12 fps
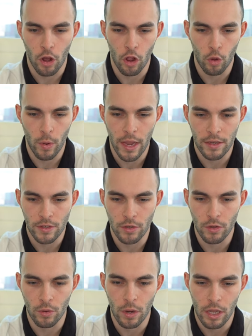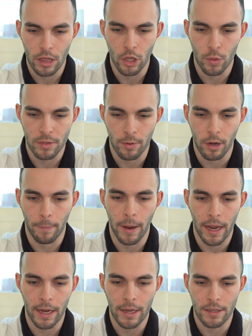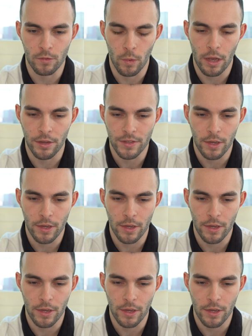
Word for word: all the way to Lewisburg Pike as well.